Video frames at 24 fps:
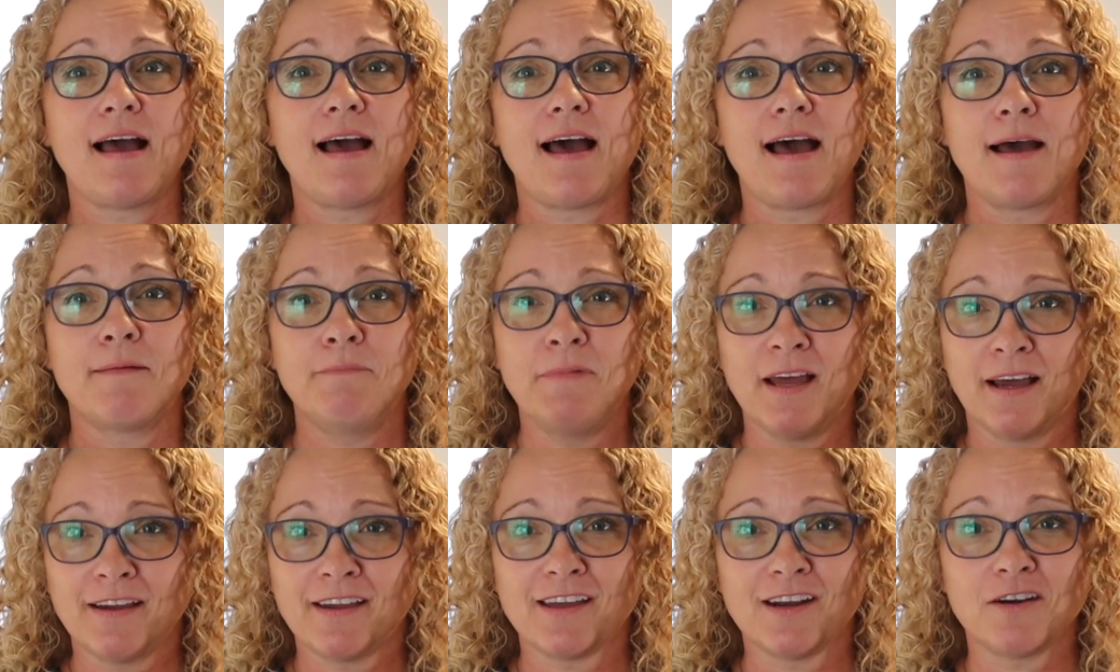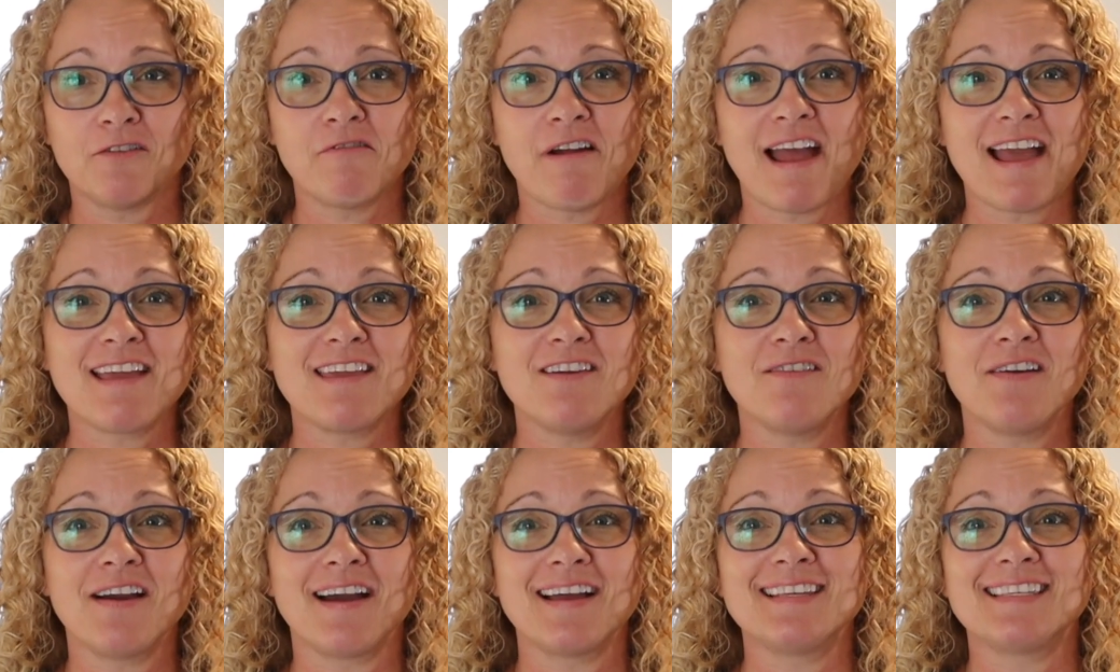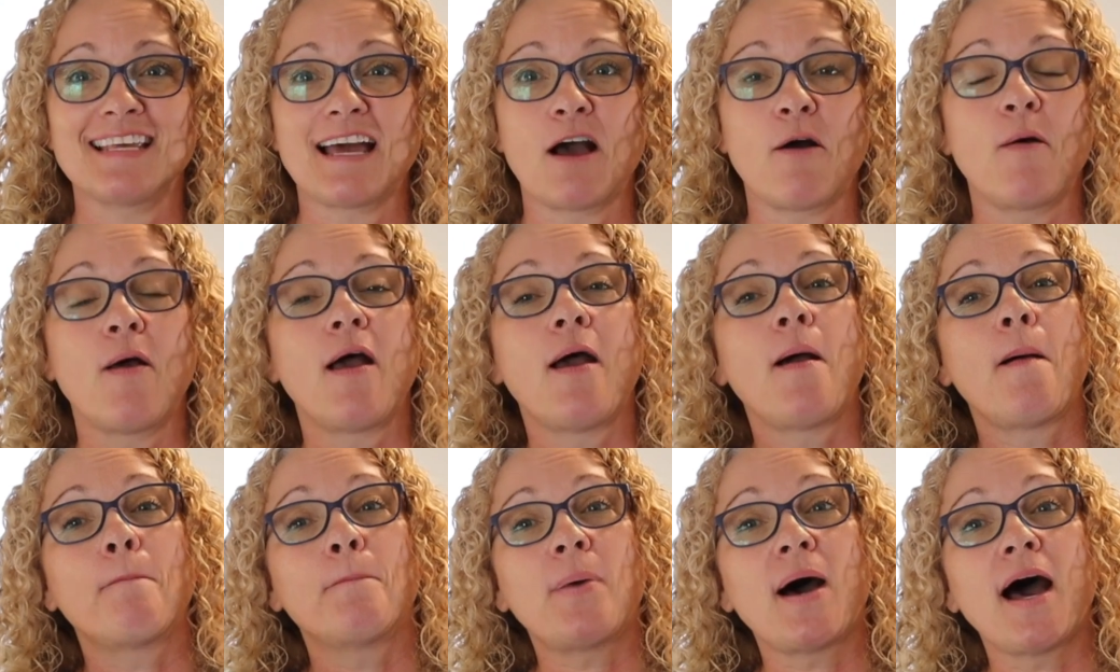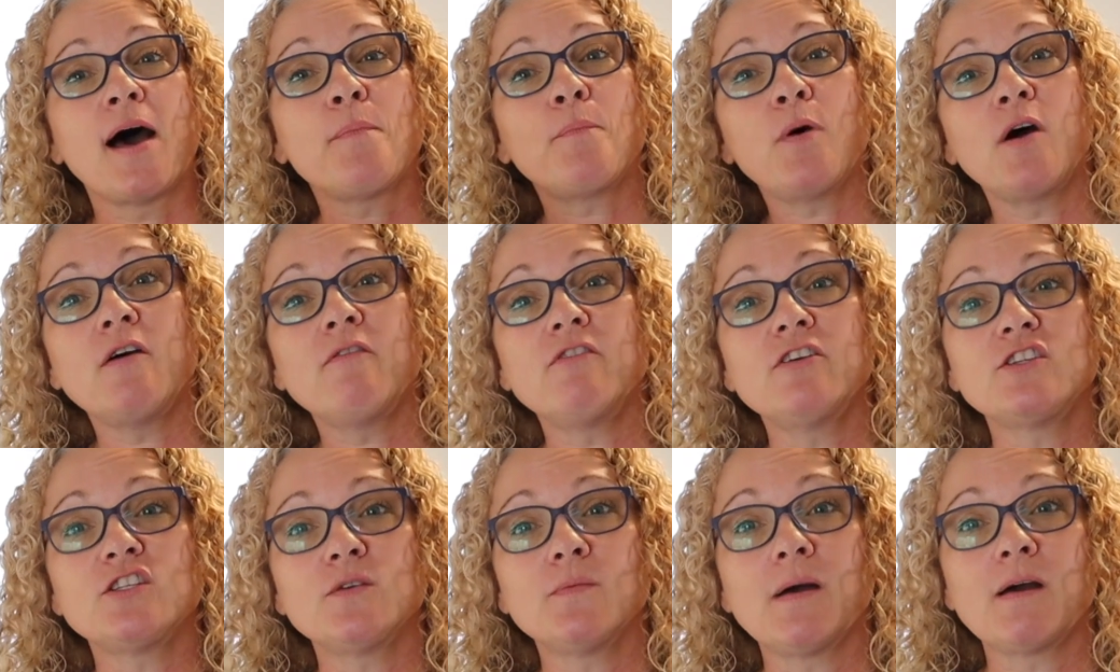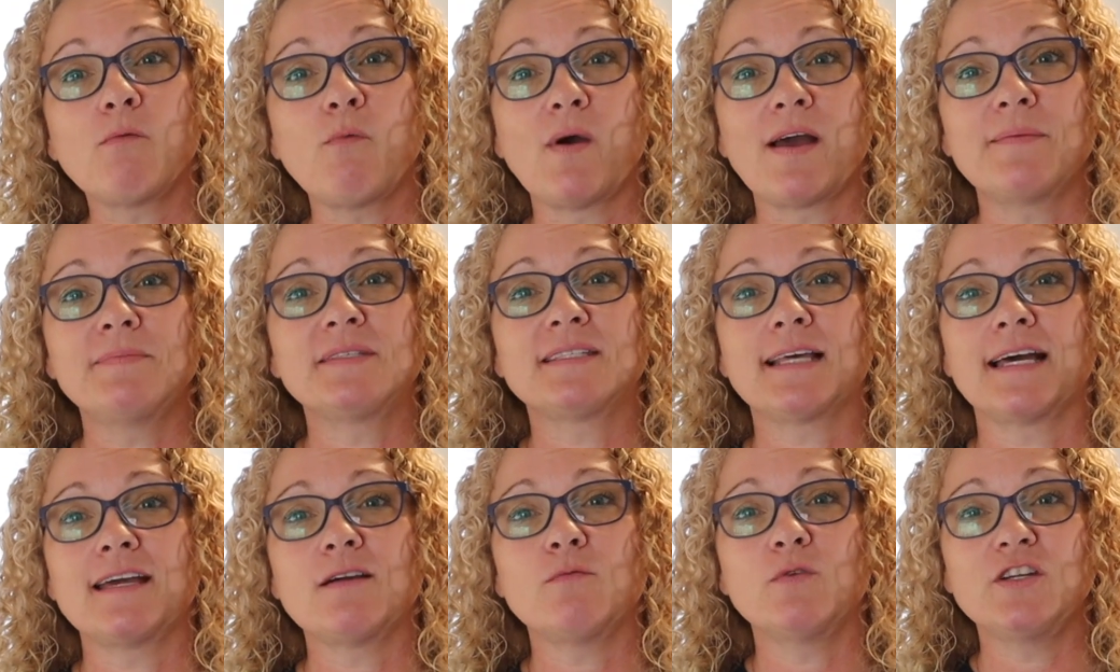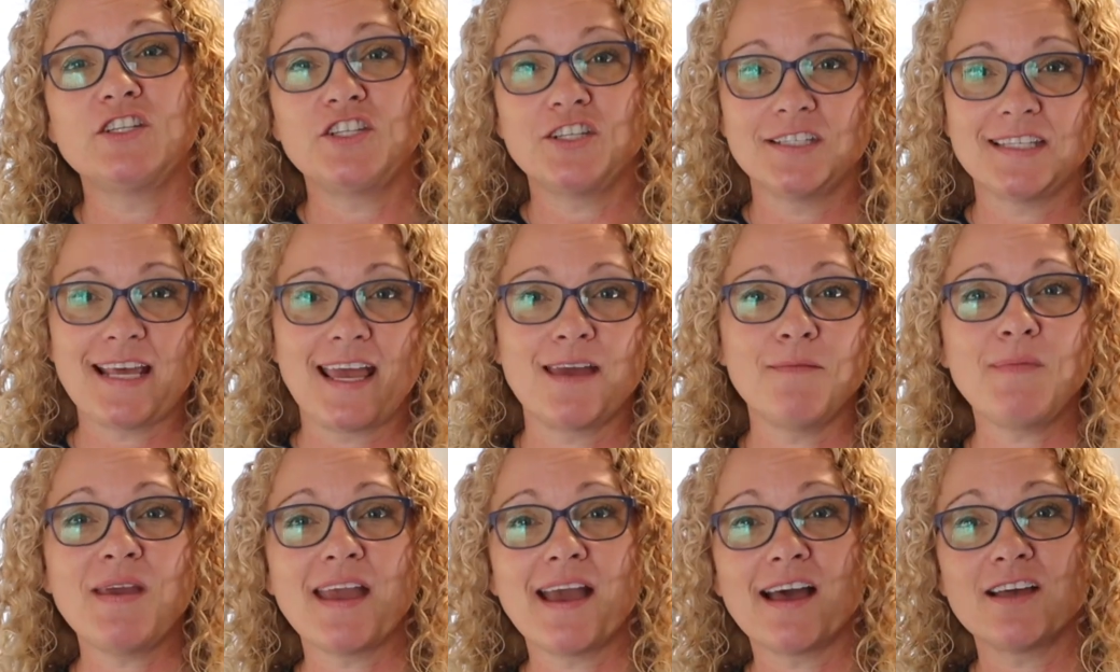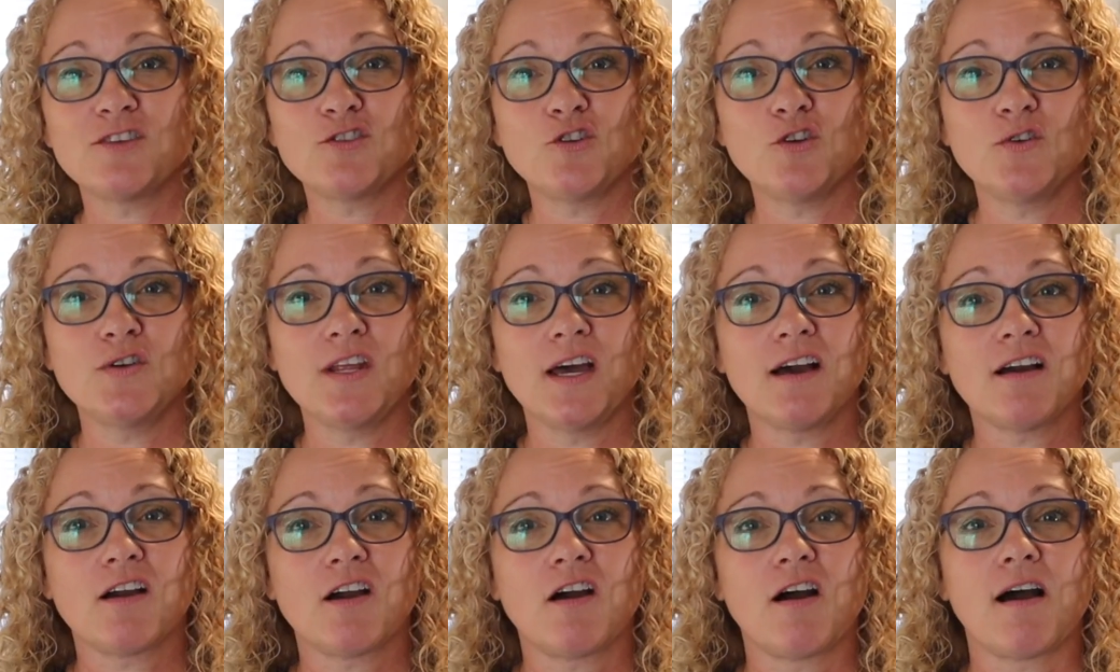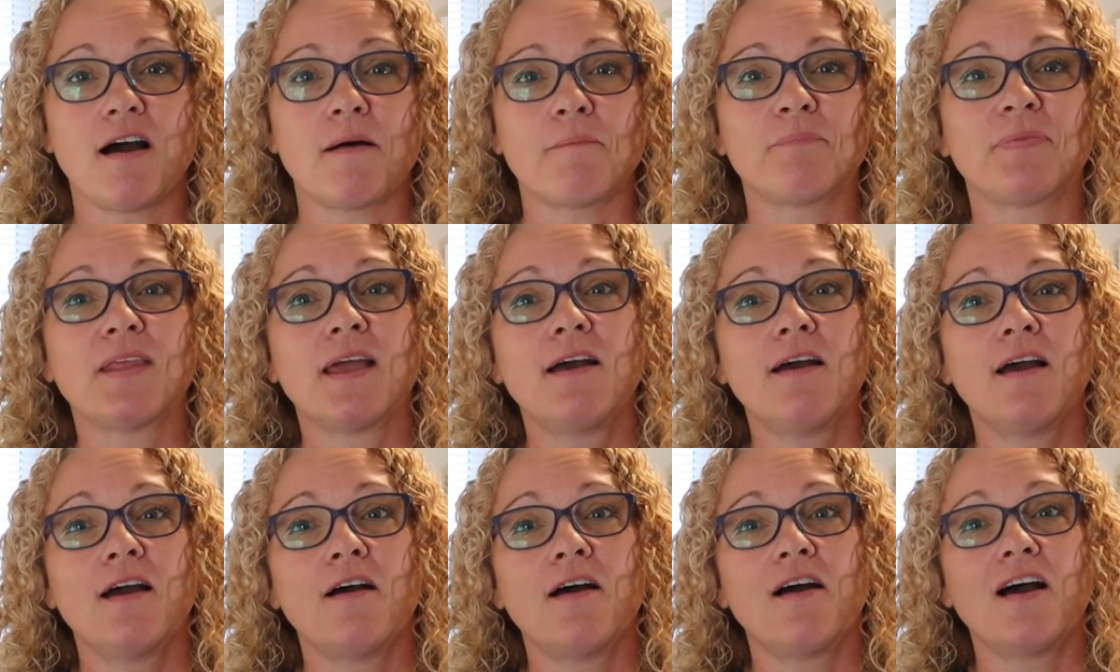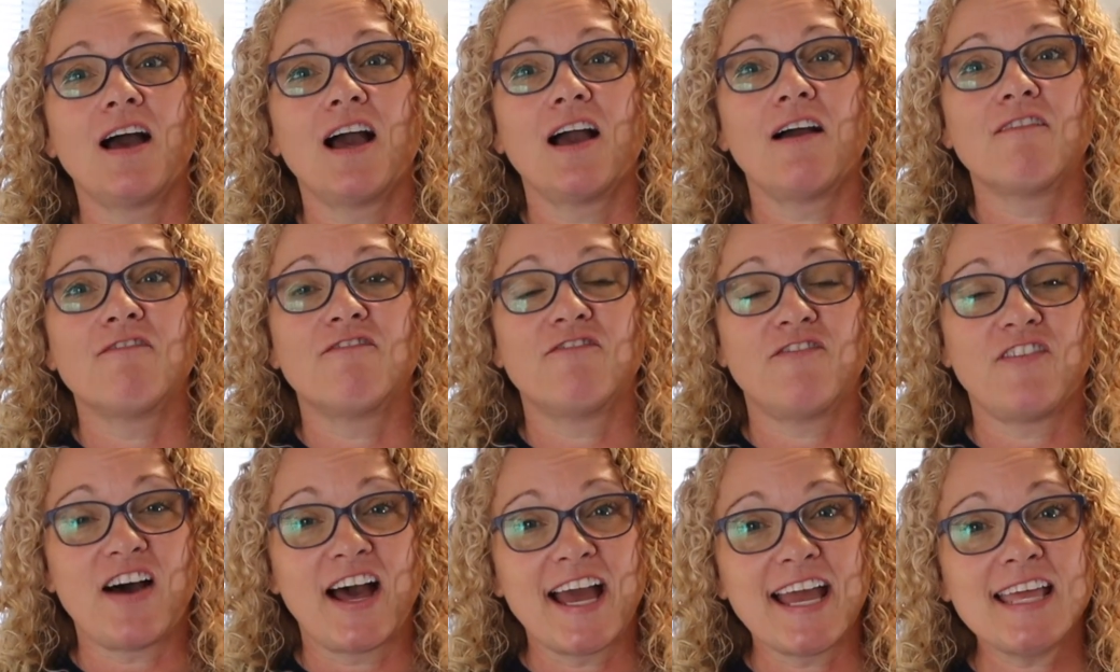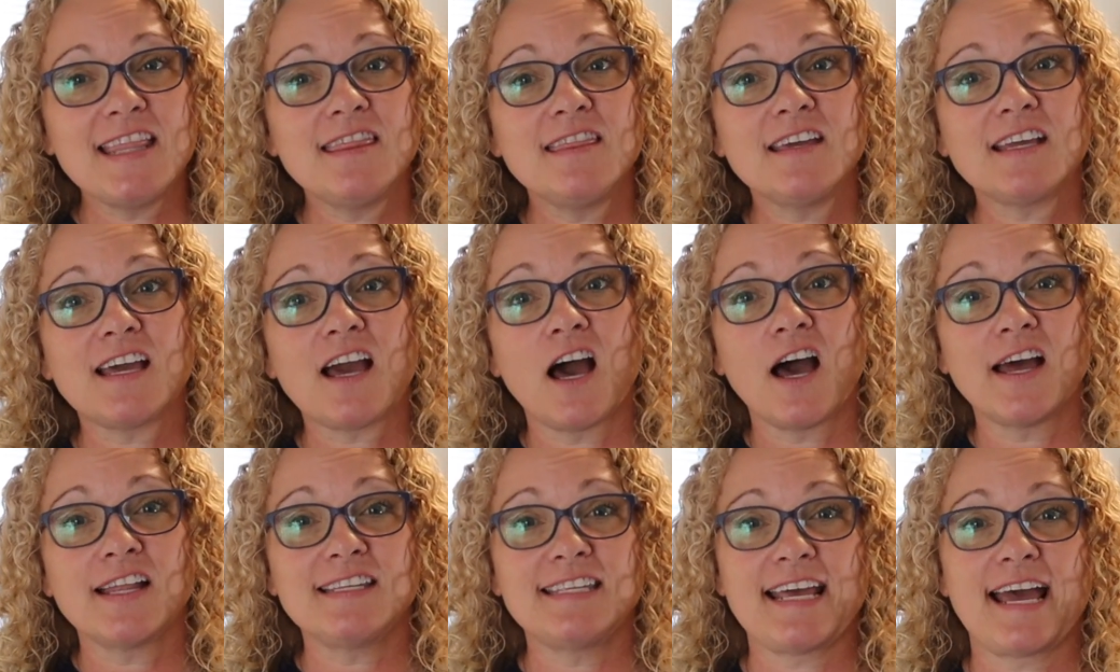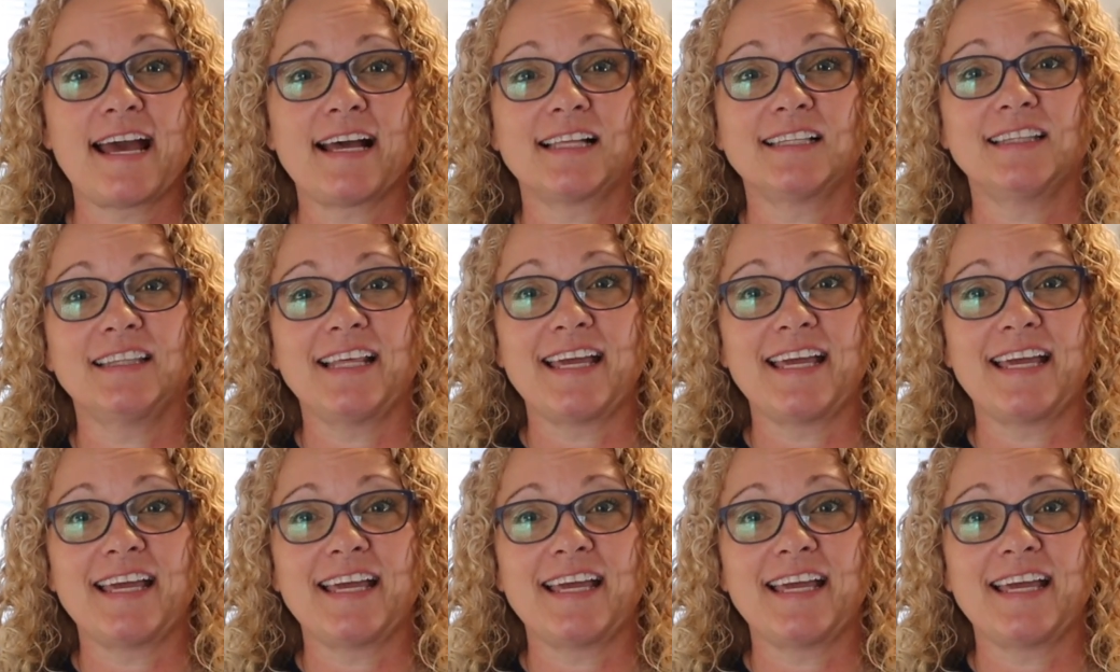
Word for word: I'm not going to rag you guys out. Pop over to my website, which is amyastro.com. Find the contact